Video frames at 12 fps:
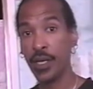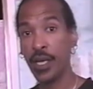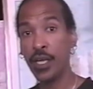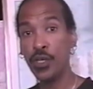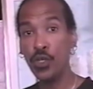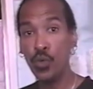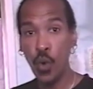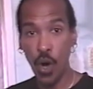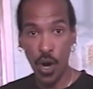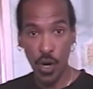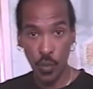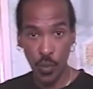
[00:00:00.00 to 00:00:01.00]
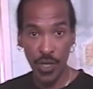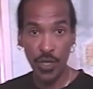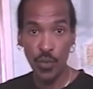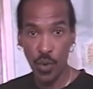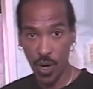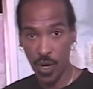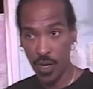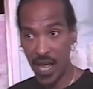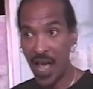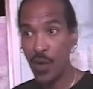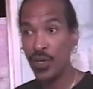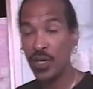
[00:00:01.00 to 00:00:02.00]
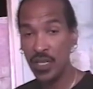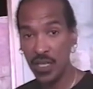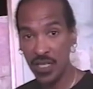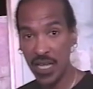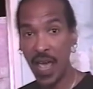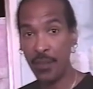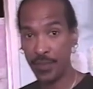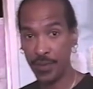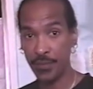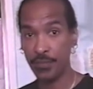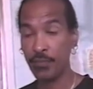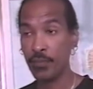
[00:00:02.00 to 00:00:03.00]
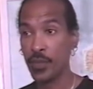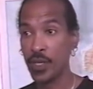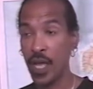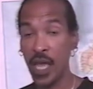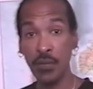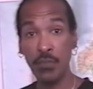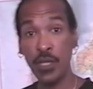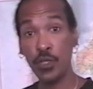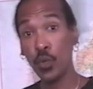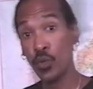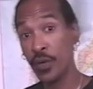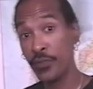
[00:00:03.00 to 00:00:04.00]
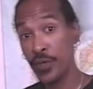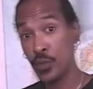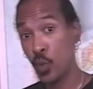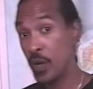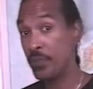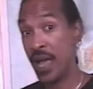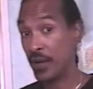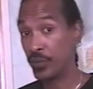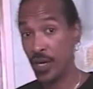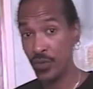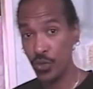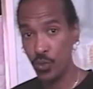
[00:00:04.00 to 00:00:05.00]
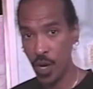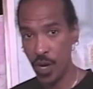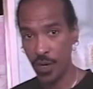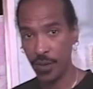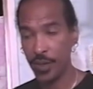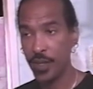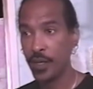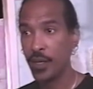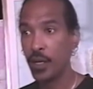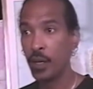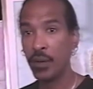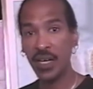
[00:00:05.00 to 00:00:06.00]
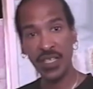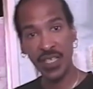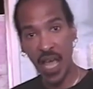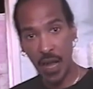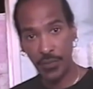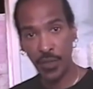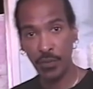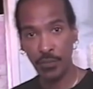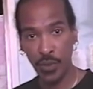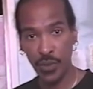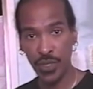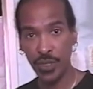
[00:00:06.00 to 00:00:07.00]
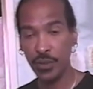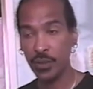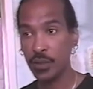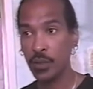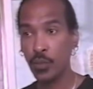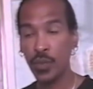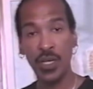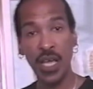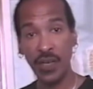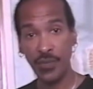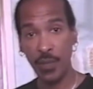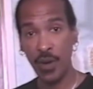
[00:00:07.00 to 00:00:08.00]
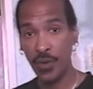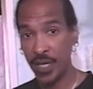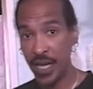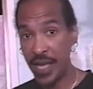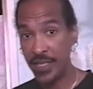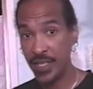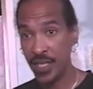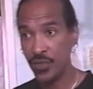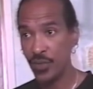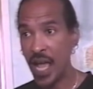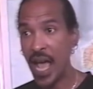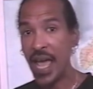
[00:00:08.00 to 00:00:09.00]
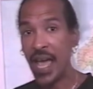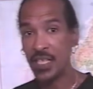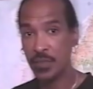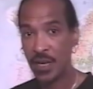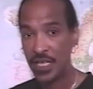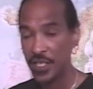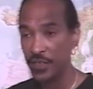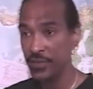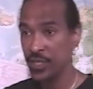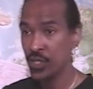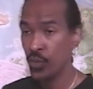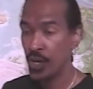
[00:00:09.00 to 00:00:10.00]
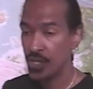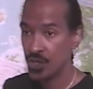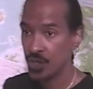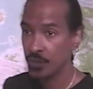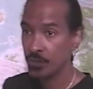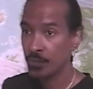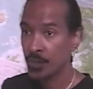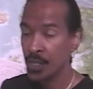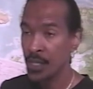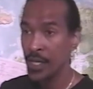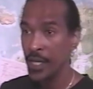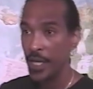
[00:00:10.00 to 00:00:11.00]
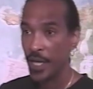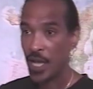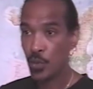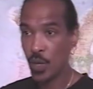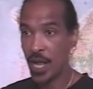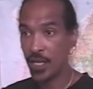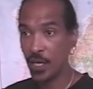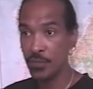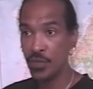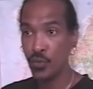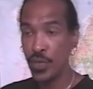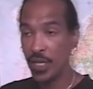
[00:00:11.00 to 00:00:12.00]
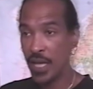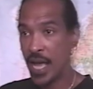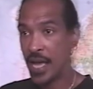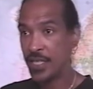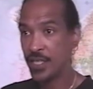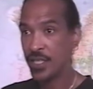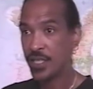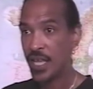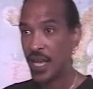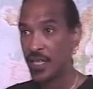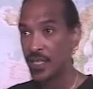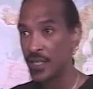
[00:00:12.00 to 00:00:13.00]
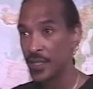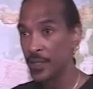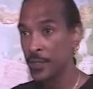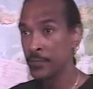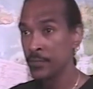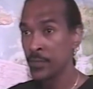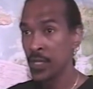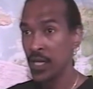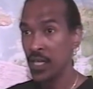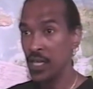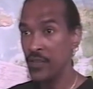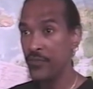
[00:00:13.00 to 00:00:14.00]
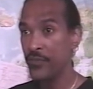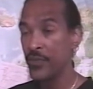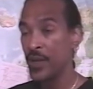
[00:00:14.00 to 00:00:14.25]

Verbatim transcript: and you are where you are? How did this happen? And it makes no difference what background you are. But as an African person with Native American ancestry, I ask myself this question. And what I come to realize is that if,